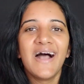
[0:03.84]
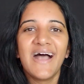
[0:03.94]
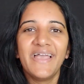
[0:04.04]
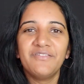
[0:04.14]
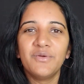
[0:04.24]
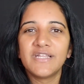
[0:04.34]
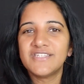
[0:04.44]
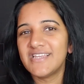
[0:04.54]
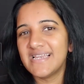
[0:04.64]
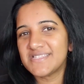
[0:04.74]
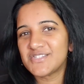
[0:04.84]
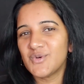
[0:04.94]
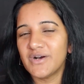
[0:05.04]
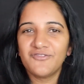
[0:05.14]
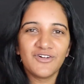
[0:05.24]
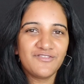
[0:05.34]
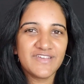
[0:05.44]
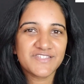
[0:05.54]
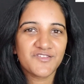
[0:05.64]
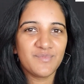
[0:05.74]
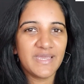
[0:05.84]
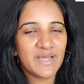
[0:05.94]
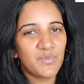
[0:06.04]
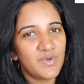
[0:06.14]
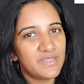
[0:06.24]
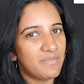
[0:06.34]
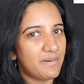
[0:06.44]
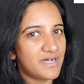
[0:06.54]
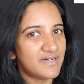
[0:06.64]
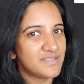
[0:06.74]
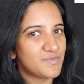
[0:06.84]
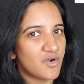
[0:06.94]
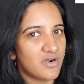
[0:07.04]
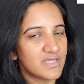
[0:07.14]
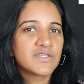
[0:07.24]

Hi everyone, today let's do a full face of makeup with Mamaearth products.